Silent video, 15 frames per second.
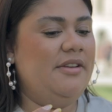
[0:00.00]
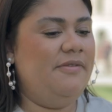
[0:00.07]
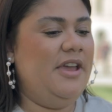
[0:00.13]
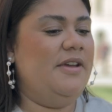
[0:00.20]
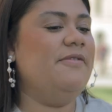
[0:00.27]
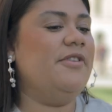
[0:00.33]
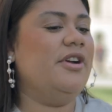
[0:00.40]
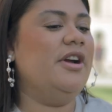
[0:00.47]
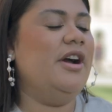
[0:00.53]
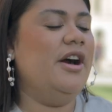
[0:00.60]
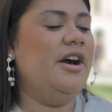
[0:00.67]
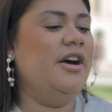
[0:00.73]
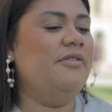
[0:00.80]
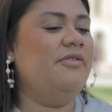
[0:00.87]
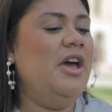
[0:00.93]
favor
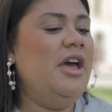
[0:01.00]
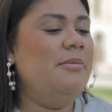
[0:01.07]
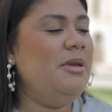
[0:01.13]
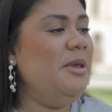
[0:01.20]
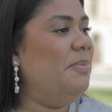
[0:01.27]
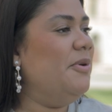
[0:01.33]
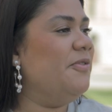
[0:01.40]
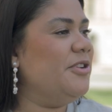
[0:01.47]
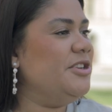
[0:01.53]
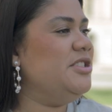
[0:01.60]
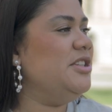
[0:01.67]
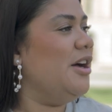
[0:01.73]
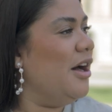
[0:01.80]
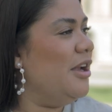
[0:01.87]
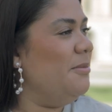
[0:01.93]
of People First
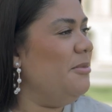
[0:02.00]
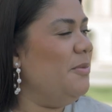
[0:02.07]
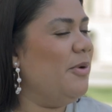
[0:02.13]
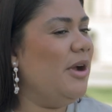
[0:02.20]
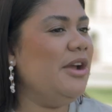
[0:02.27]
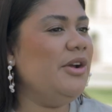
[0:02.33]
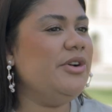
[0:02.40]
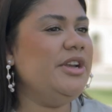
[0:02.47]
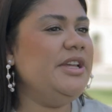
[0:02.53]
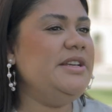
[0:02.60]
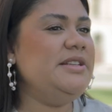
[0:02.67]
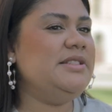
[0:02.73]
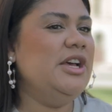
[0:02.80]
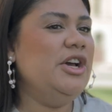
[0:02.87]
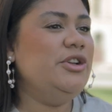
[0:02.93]
Economy
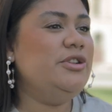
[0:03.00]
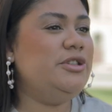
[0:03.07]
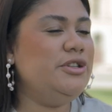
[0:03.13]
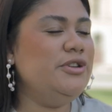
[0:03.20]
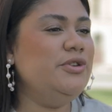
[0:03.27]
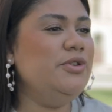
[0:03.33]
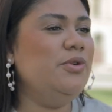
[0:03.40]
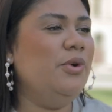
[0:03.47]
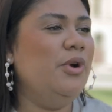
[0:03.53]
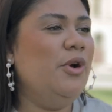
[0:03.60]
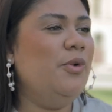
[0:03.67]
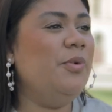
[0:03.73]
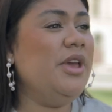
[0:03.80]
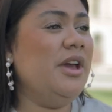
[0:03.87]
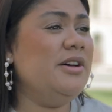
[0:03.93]
priorities. Two,
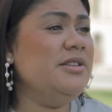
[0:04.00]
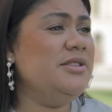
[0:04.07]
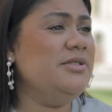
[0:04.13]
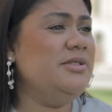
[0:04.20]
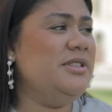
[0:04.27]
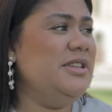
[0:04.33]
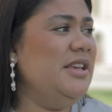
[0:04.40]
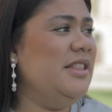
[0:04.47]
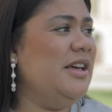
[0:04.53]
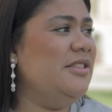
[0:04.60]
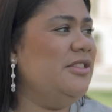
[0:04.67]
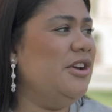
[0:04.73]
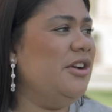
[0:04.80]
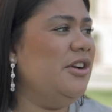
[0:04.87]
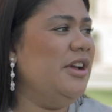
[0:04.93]
we also see that
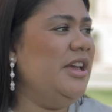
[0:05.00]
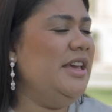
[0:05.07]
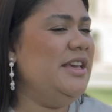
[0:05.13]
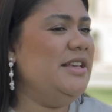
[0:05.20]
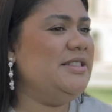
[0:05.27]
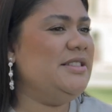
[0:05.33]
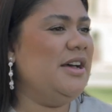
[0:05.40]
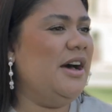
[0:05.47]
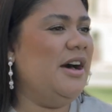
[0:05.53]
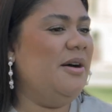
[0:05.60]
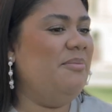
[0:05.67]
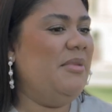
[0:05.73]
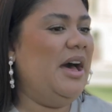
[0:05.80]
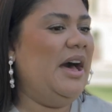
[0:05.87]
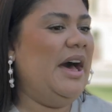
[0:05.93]
there is
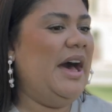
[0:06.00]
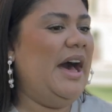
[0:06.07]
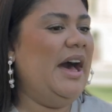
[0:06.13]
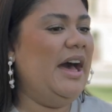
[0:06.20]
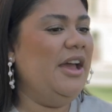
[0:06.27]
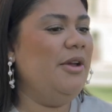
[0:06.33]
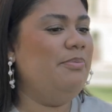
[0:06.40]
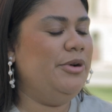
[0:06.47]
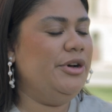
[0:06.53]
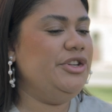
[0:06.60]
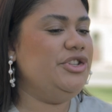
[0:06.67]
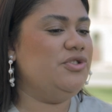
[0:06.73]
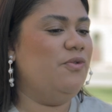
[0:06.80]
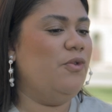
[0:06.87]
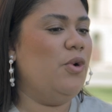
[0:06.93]
a high
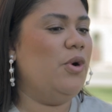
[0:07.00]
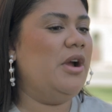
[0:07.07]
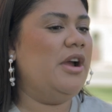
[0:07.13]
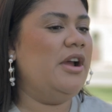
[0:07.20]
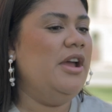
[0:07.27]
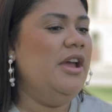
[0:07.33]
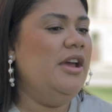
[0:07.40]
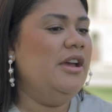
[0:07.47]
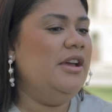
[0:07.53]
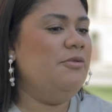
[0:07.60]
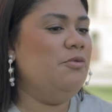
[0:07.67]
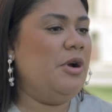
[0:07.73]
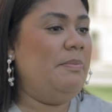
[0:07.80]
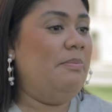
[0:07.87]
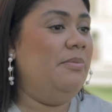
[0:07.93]
push for
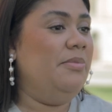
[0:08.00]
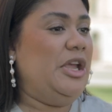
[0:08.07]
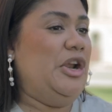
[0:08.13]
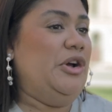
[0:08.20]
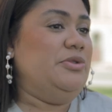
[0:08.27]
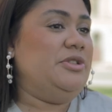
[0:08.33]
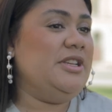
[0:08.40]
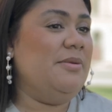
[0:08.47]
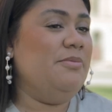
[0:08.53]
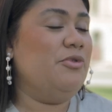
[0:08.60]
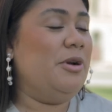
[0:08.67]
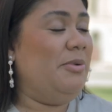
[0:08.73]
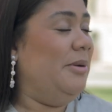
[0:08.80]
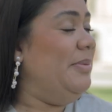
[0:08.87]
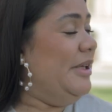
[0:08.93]
some
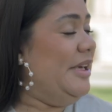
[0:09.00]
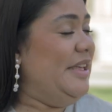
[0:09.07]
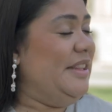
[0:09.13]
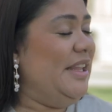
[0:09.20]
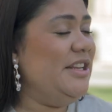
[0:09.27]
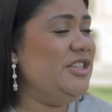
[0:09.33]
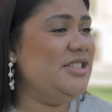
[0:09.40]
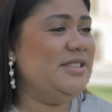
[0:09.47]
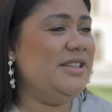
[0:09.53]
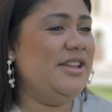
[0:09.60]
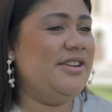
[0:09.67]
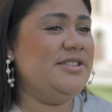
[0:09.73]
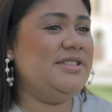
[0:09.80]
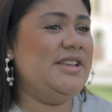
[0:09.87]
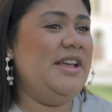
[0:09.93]
Republican
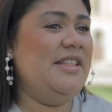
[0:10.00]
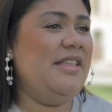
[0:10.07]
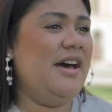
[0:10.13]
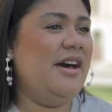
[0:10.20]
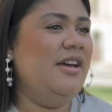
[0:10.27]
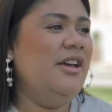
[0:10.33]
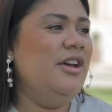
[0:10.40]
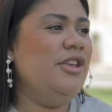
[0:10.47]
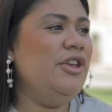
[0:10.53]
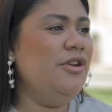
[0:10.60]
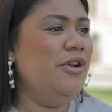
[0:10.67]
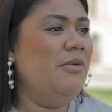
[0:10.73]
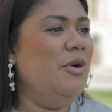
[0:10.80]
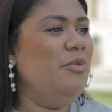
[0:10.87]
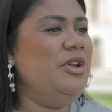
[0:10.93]
legislators saying that,
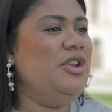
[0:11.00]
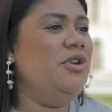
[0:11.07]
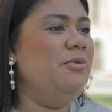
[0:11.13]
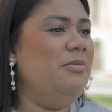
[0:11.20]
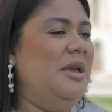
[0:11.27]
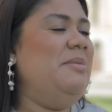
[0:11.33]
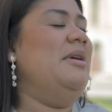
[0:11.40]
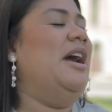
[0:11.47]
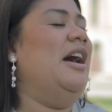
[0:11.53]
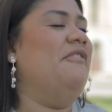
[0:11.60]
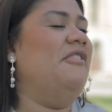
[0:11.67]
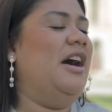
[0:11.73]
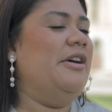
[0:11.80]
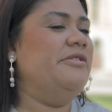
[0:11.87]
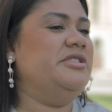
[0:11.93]
what, we do maybe have
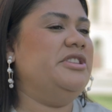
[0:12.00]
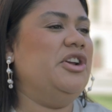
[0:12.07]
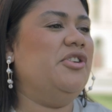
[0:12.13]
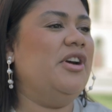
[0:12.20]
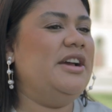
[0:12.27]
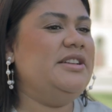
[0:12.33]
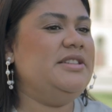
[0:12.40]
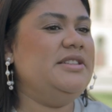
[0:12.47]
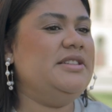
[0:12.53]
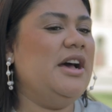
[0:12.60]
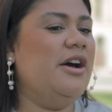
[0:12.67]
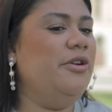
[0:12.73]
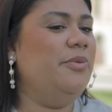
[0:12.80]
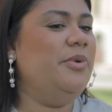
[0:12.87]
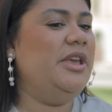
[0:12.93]
a housing crisis.
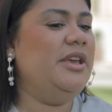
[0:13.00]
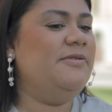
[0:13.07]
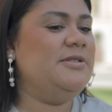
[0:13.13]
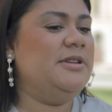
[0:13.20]
How do we